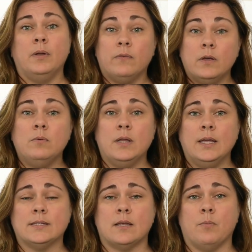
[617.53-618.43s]
but if you
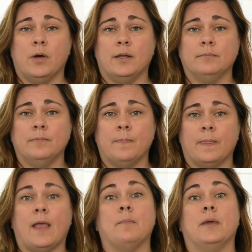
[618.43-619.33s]
need someone,
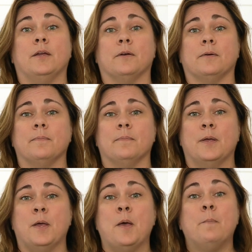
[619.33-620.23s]
I'm here.
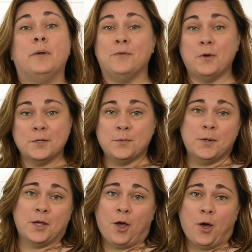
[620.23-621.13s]
But if you also
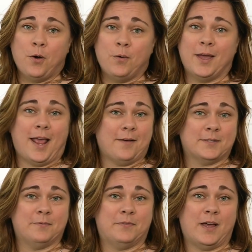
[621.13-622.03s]
want to go and have
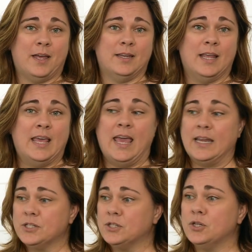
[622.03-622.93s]
some fun
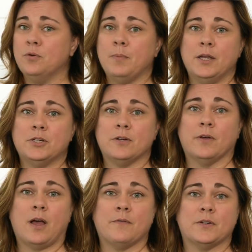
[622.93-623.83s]
and it's too much of
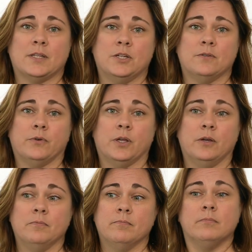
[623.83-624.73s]
a conversation for
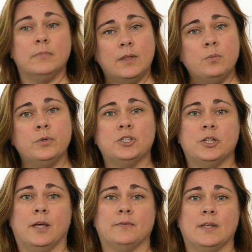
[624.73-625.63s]
you, then we'll
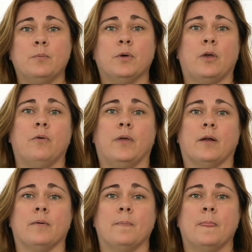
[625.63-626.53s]
shift and we'll go
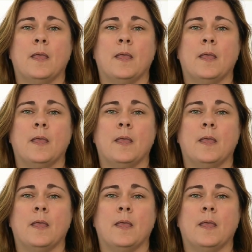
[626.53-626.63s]
there.